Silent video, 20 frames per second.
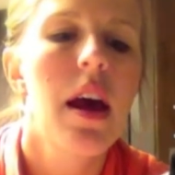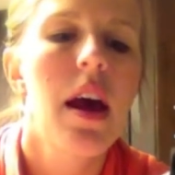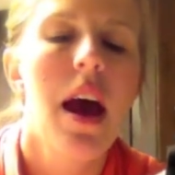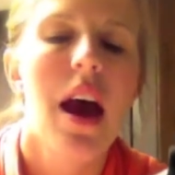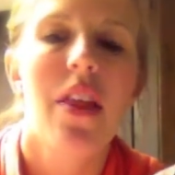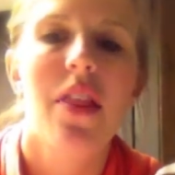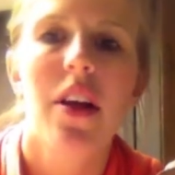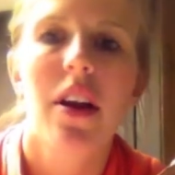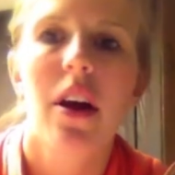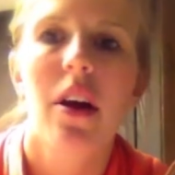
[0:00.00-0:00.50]

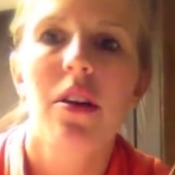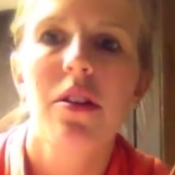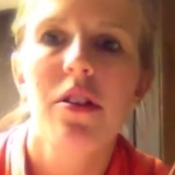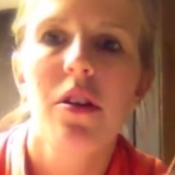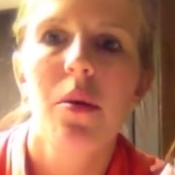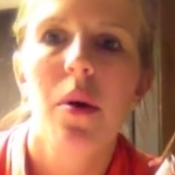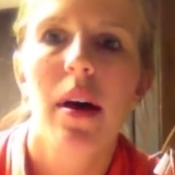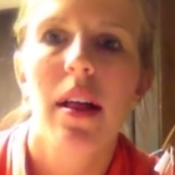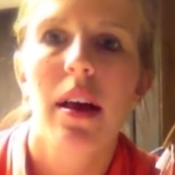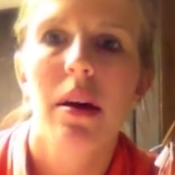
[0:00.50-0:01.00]
And then also
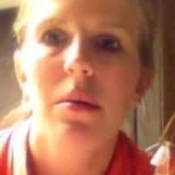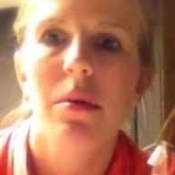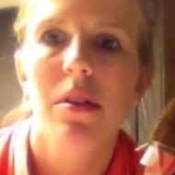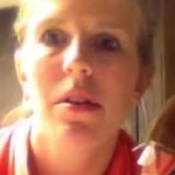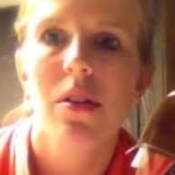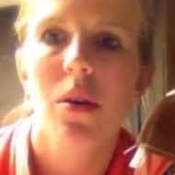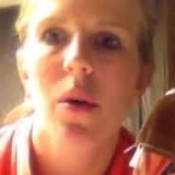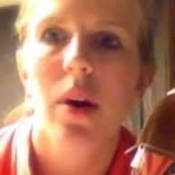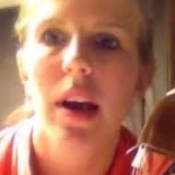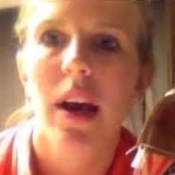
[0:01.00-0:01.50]
while I was
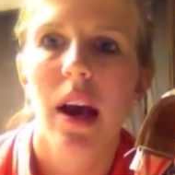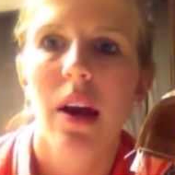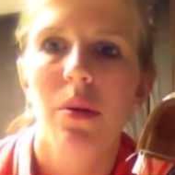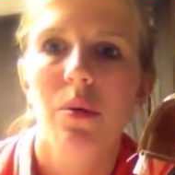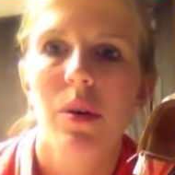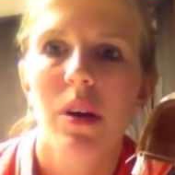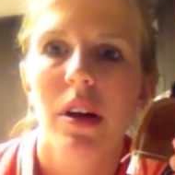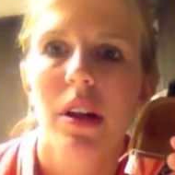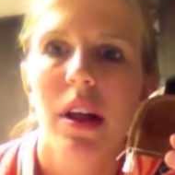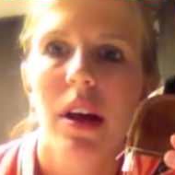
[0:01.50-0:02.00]
sewing, I
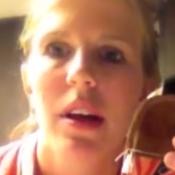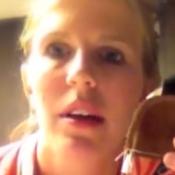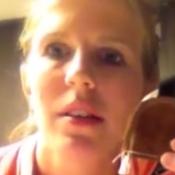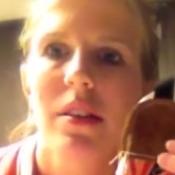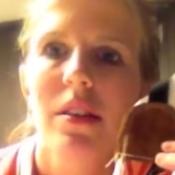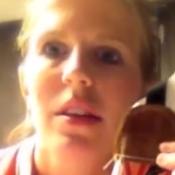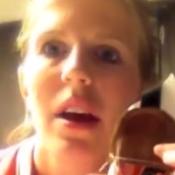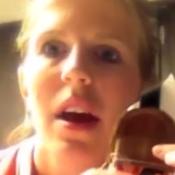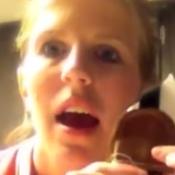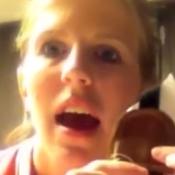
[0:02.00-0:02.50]

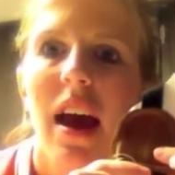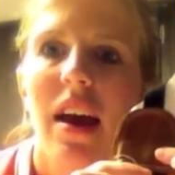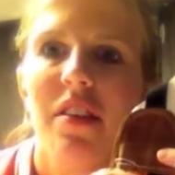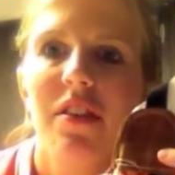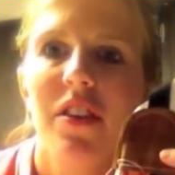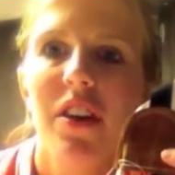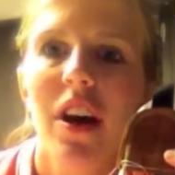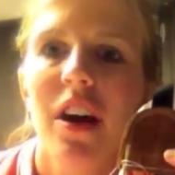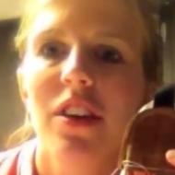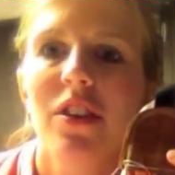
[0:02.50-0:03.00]
realized I
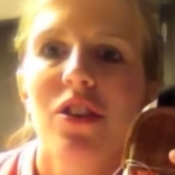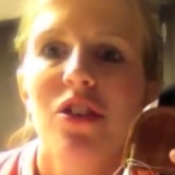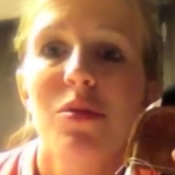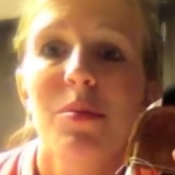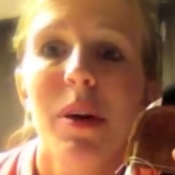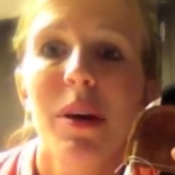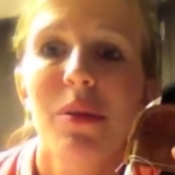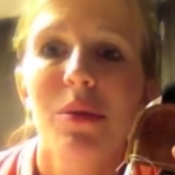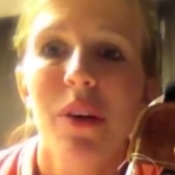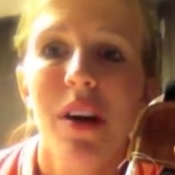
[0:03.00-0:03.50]
forgot to do
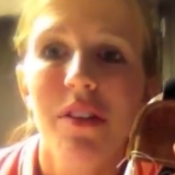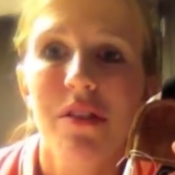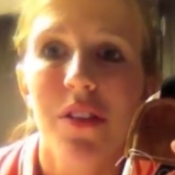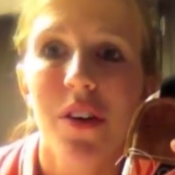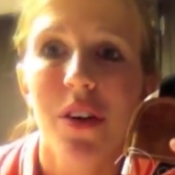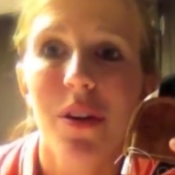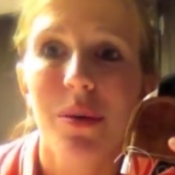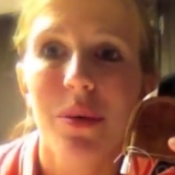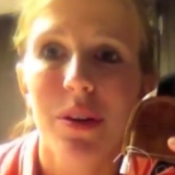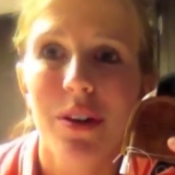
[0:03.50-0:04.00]
my
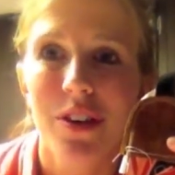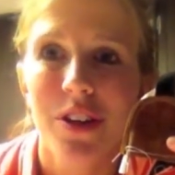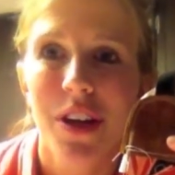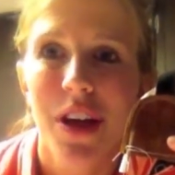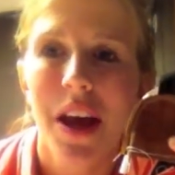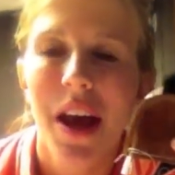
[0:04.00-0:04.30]
ruffle, which